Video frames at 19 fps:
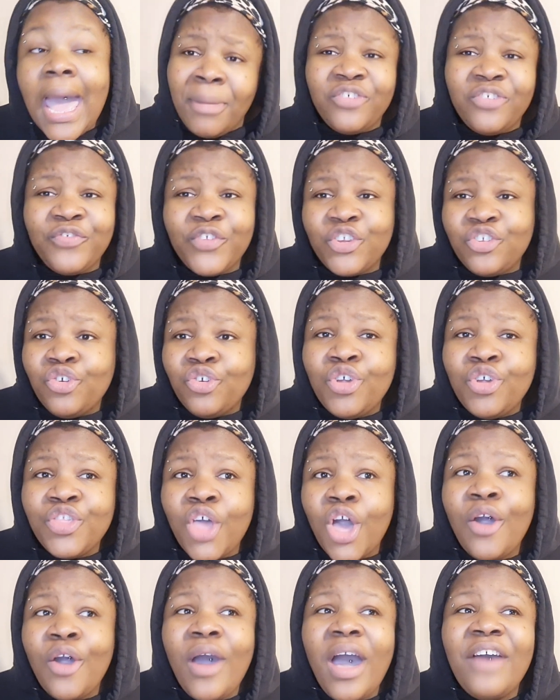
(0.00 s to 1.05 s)
But for
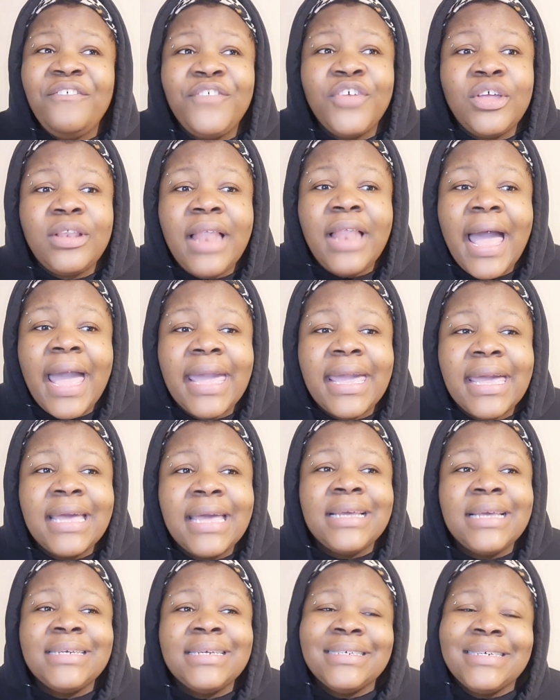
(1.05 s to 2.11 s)
Sean though, I feel like,
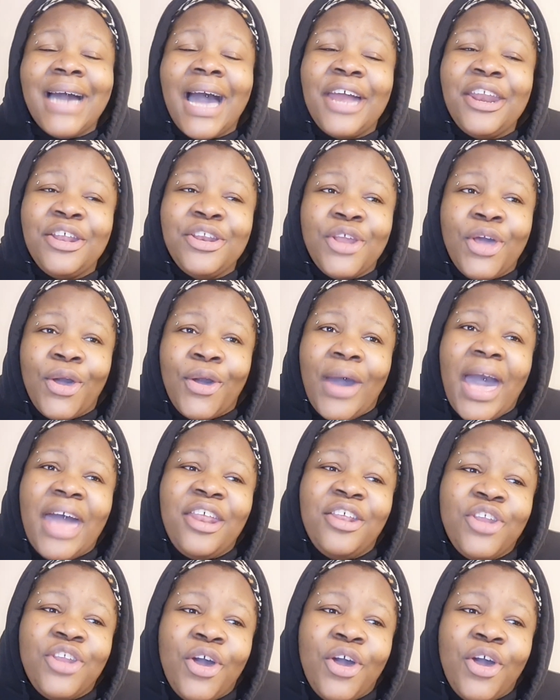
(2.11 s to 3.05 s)
I don't know.